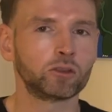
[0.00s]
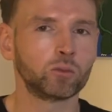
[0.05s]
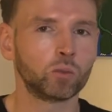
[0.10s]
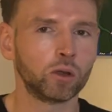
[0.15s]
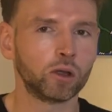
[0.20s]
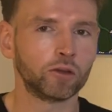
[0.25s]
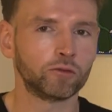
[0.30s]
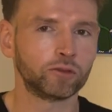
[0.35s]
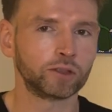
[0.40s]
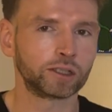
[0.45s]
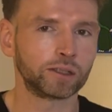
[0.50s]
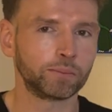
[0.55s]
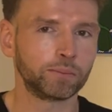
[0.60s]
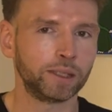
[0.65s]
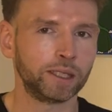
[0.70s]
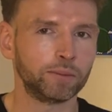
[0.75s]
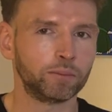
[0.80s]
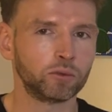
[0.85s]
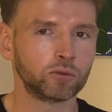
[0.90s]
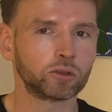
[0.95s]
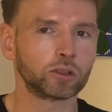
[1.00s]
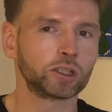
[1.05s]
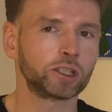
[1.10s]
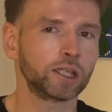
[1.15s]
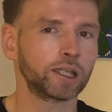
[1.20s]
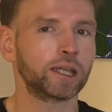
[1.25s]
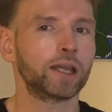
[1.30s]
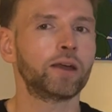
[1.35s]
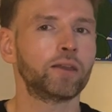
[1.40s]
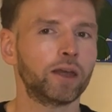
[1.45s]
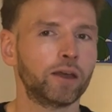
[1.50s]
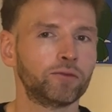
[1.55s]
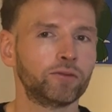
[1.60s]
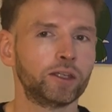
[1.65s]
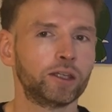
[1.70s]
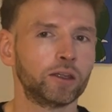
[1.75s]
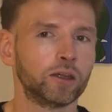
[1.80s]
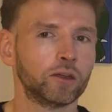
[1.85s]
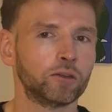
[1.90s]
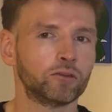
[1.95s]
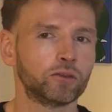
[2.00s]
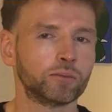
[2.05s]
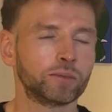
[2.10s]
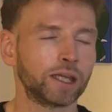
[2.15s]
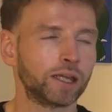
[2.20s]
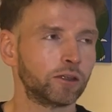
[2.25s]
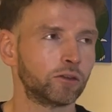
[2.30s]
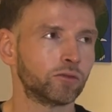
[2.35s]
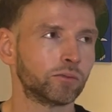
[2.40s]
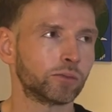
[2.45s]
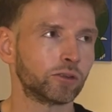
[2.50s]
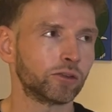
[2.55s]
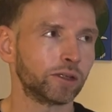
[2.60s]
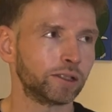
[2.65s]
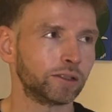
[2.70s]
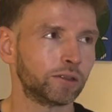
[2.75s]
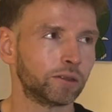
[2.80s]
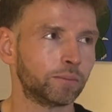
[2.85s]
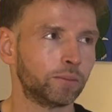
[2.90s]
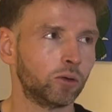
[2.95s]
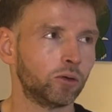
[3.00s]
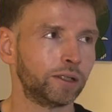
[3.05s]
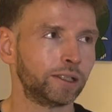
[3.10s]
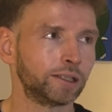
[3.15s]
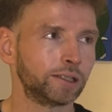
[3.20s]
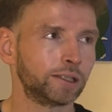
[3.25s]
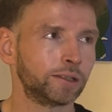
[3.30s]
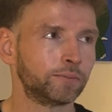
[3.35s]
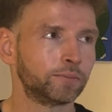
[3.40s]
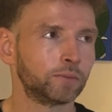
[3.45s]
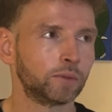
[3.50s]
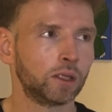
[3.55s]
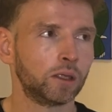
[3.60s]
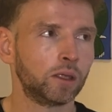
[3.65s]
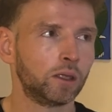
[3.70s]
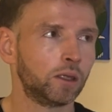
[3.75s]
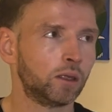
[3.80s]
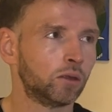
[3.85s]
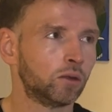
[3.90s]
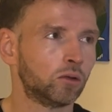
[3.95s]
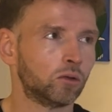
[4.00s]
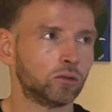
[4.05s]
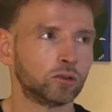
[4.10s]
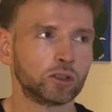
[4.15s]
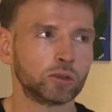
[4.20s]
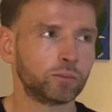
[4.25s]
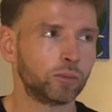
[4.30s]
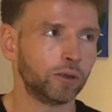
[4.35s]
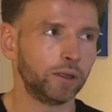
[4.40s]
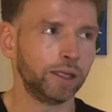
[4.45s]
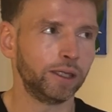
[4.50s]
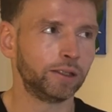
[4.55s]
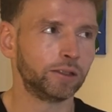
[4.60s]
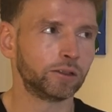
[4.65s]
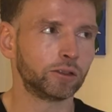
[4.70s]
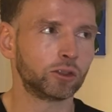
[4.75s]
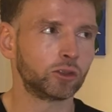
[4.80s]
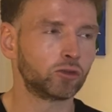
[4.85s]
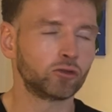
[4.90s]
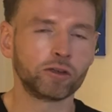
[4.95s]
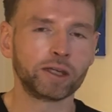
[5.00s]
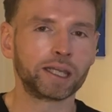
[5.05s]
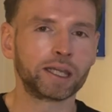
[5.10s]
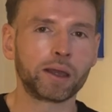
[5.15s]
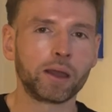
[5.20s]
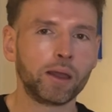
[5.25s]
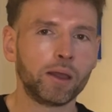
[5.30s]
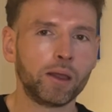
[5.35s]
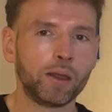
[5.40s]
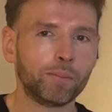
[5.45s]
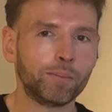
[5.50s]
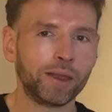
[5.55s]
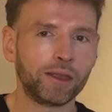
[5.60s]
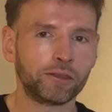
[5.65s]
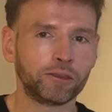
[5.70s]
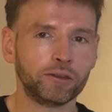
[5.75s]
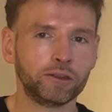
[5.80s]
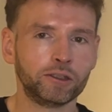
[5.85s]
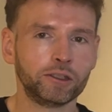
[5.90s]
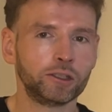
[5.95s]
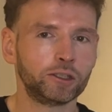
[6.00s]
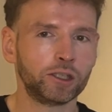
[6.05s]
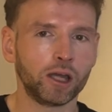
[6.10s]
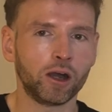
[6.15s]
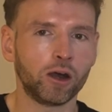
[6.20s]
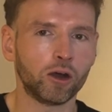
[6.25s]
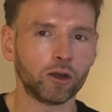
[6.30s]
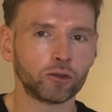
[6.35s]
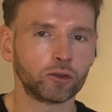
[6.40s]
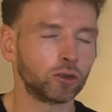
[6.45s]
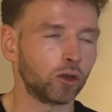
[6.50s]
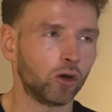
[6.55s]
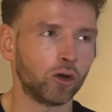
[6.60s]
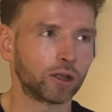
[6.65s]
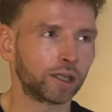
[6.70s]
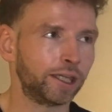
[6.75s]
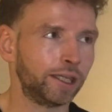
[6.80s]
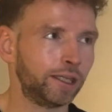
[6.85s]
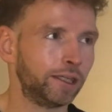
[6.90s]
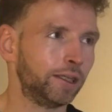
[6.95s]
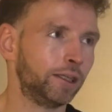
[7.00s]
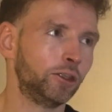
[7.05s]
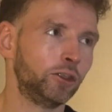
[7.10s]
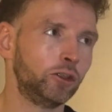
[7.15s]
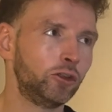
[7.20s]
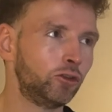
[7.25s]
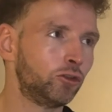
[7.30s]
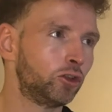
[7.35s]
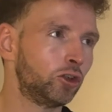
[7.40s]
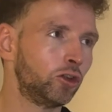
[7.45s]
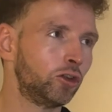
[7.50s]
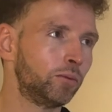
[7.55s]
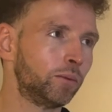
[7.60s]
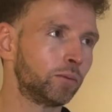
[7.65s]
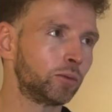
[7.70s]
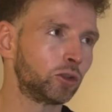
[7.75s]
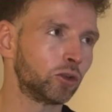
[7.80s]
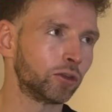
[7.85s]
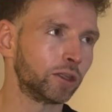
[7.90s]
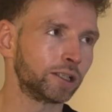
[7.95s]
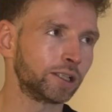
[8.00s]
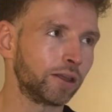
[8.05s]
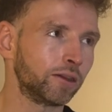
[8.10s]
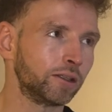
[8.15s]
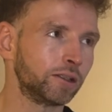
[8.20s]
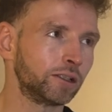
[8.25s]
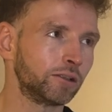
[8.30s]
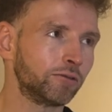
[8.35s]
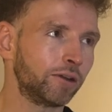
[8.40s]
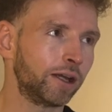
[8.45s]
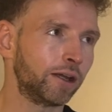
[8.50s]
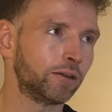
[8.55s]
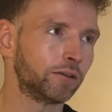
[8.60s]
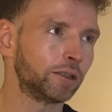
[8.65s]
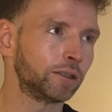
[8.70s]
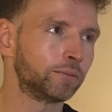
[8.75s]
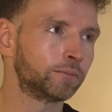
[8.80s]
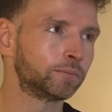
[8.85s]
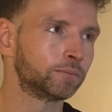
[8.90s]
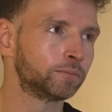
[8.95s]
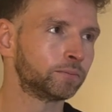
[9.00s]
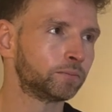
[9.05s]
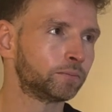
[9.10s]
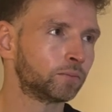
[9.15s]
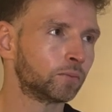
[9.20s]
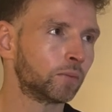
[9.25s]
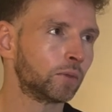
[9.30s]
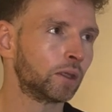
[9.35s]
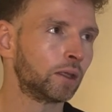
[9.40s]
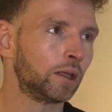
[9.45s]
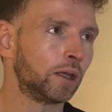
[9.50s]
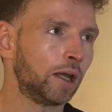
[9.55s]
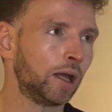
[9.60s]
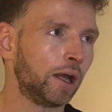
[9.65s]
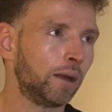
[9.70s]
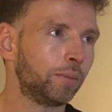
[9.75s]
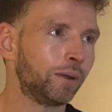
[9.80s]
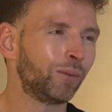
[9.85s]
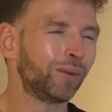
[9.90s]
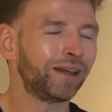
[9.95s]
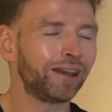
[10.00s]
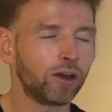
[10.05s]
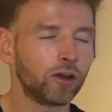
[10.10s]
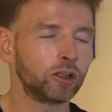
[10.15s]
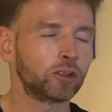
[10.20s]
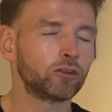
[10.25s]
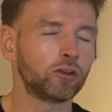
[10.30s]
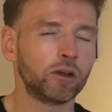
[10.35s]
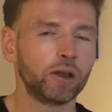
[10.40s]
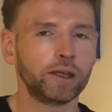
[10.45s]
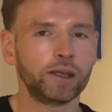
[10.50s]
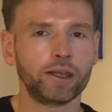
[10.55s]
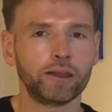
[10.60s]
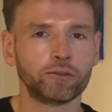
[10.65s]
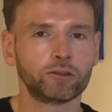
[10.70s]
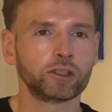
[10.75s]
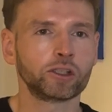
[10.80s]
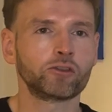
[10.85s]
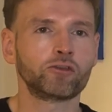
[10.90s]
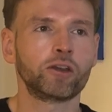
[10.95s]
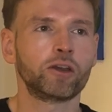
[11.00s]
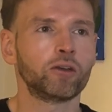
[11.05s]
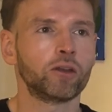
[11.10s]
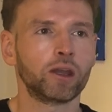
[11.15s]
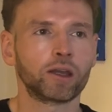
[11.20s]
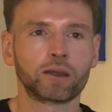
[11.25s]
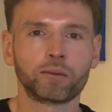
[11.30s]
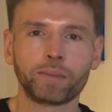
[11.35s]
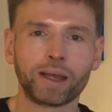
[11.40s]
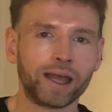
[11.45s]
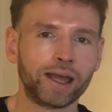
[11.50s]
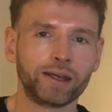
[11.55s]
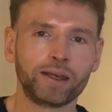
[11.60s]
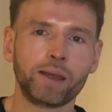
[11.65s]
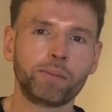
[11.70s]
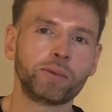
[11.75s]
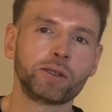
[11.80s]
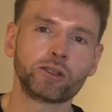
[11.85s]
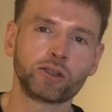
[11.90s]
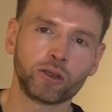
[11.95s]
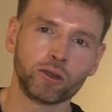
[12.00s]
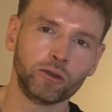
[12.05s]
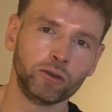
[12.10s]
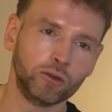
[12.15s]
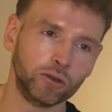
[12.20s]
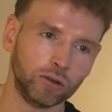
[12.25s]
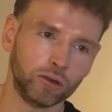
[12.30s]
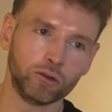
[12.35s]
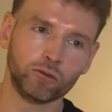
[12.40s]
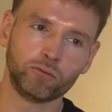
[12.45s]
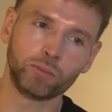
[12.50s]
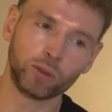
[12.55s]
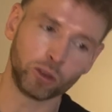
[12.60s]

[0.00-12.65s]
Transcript: to work for some people, so check out that video from Daniel from Straight to the Point, or just put in string method darts Oche in YouTube. I'm sure there's others around. But when I tried it, it just felt like a bad episode of